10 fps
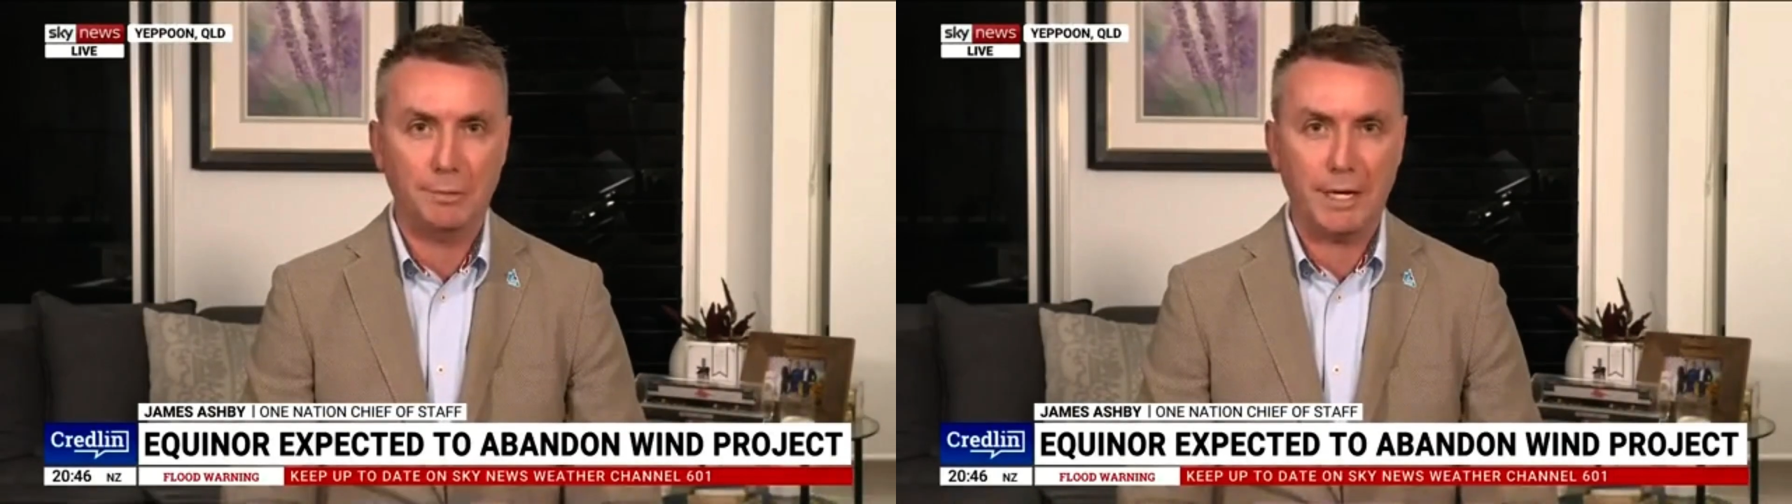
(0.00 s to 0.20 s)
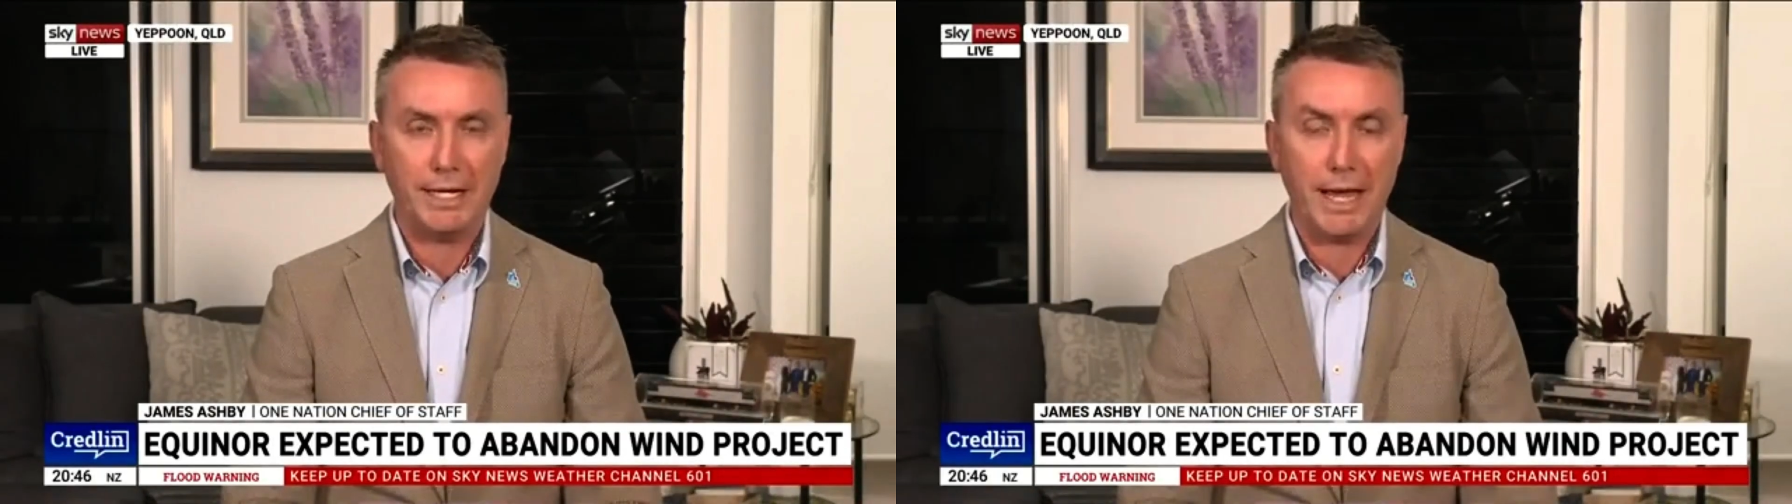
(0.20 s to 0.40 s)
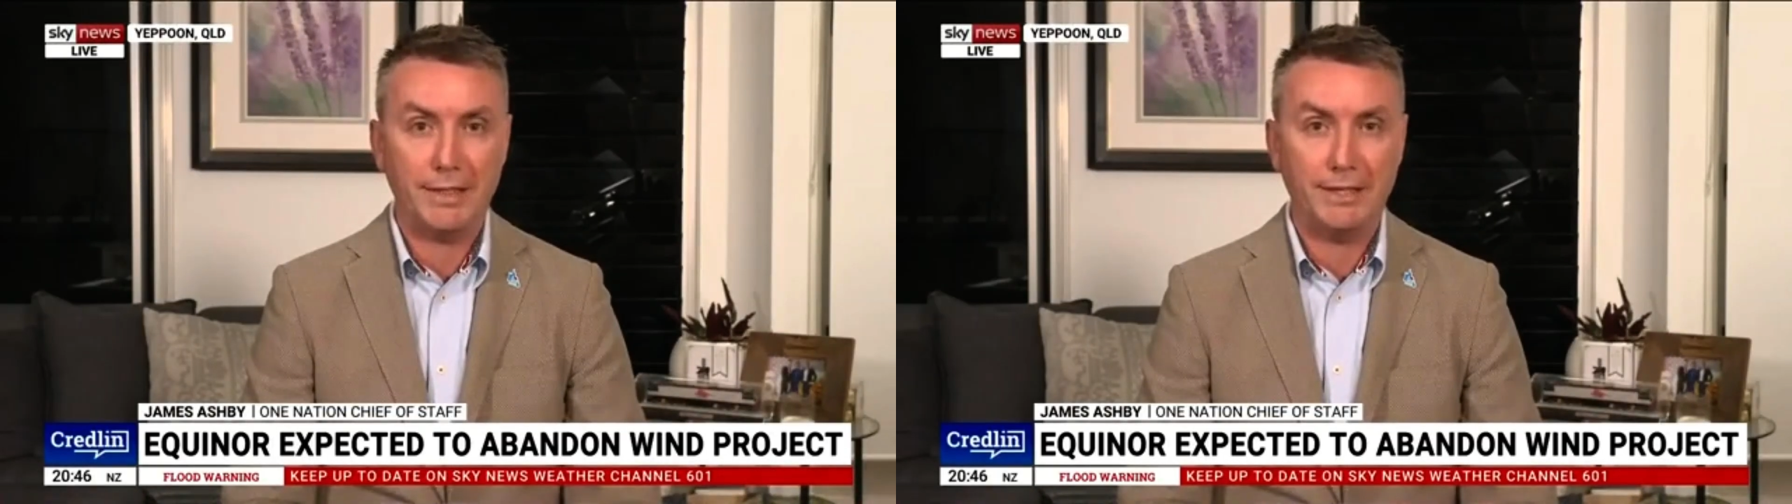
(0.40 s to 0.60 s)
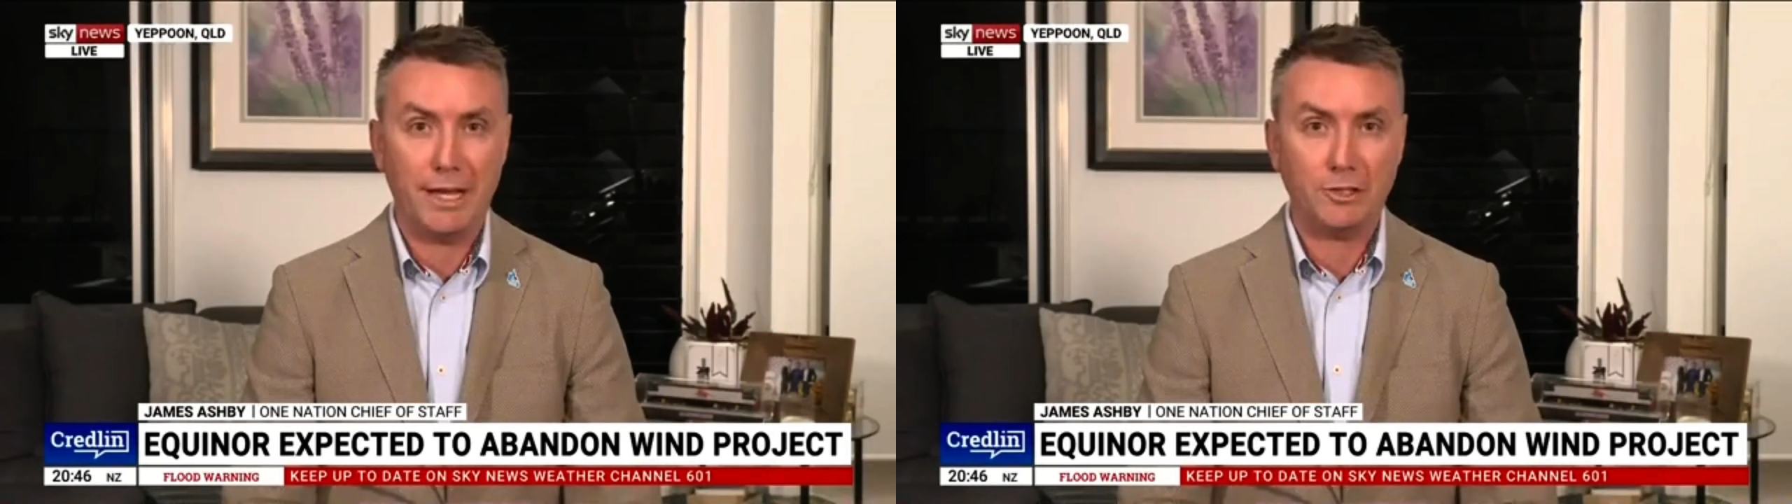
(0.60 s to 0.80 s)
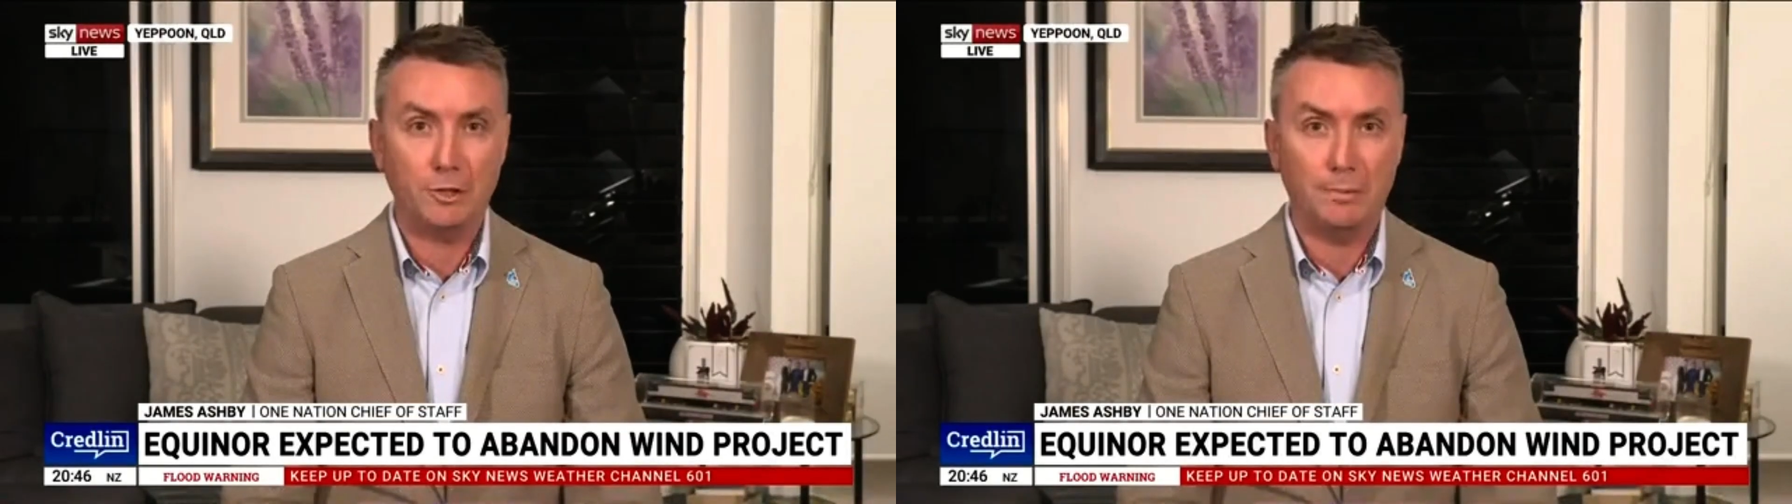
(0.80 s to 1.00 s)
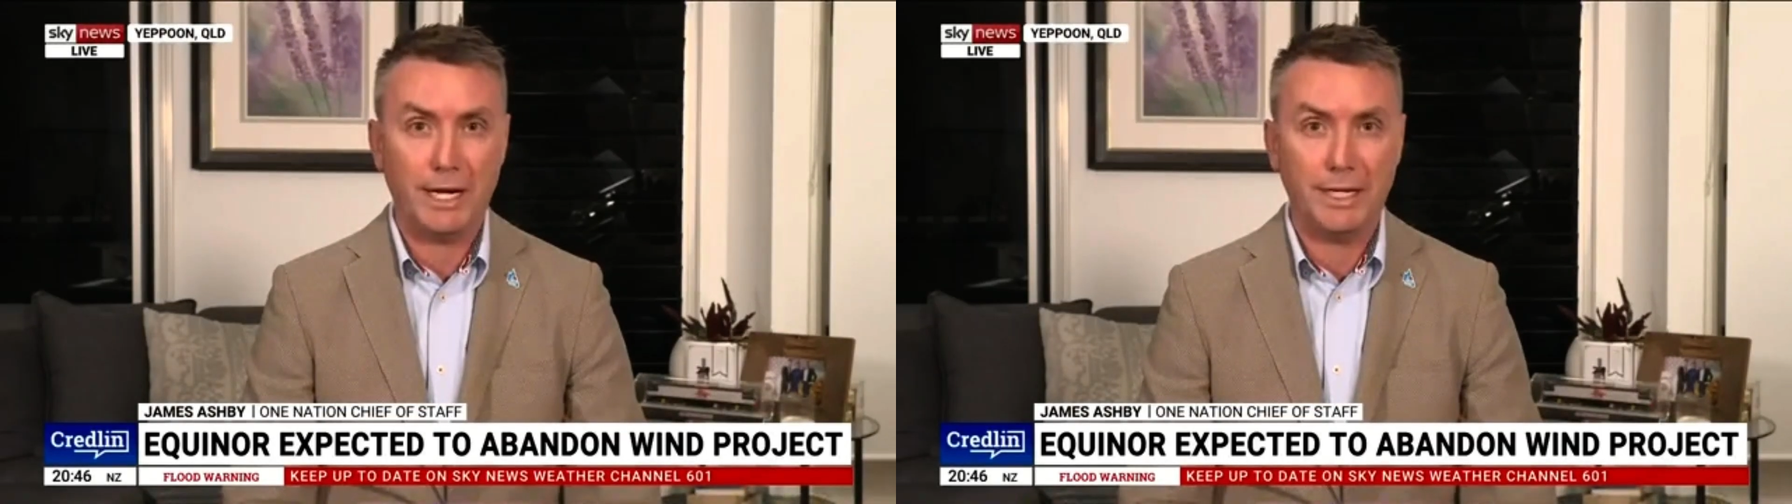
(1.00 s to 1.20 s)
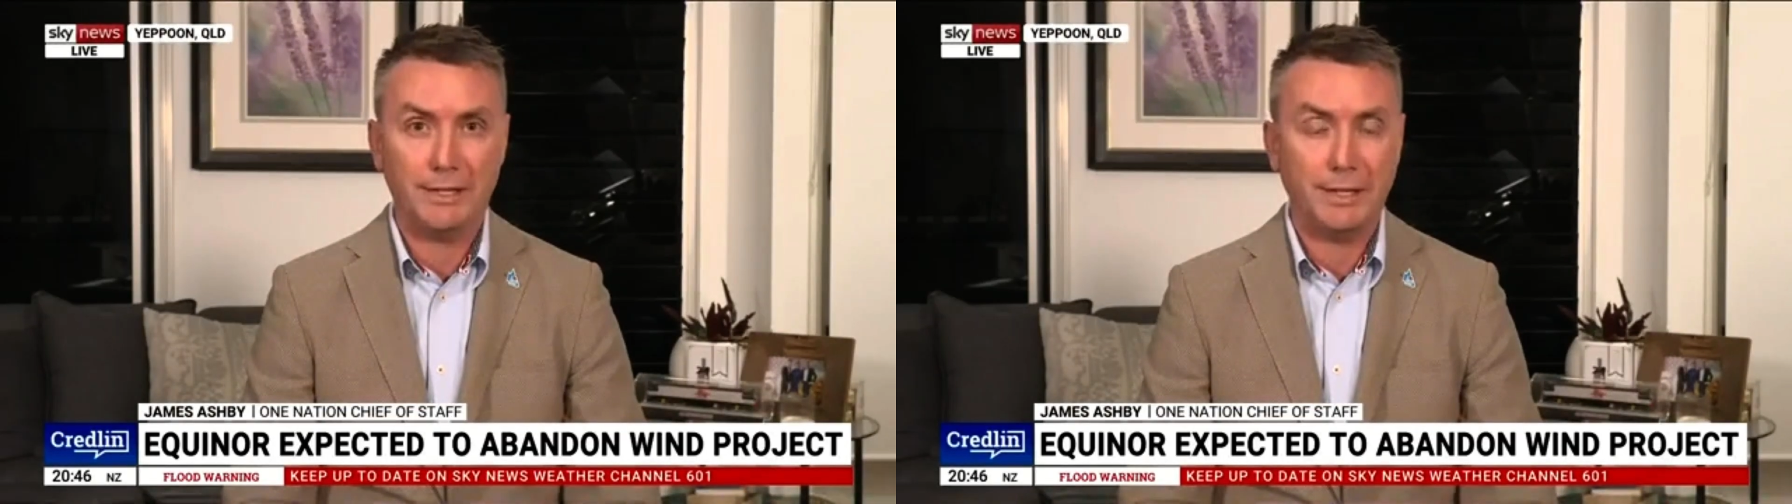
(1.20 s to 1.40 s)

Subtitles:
Party and the National Party